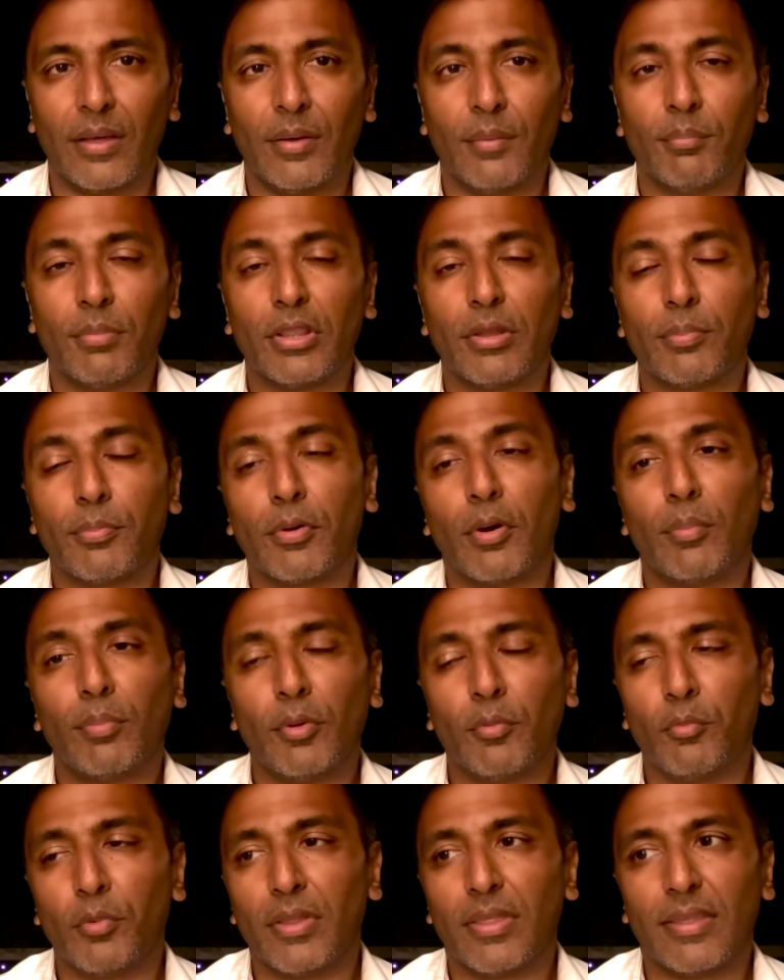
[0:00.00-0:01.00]
But the
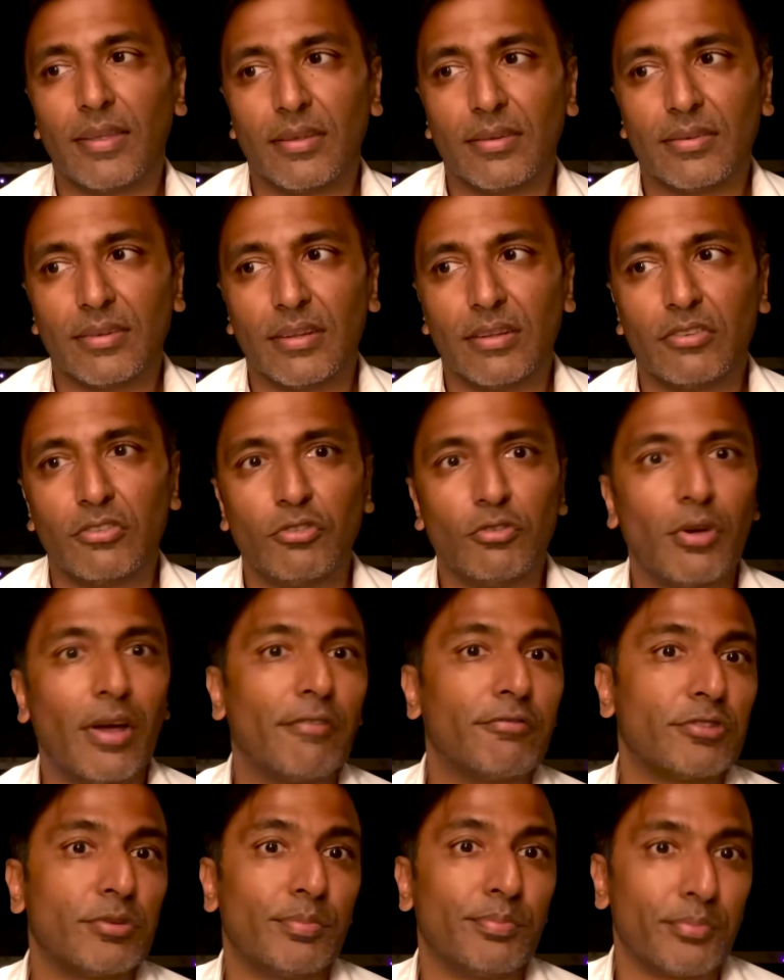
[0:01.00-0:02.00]
problem with this is you
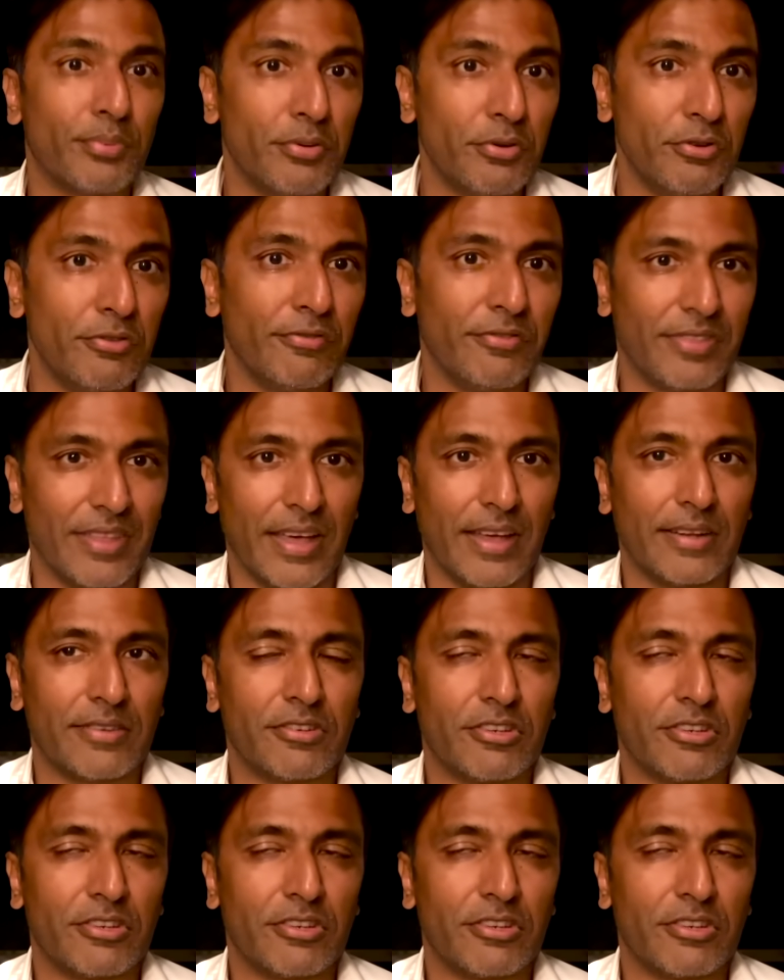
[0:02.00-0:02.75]
have to prove that.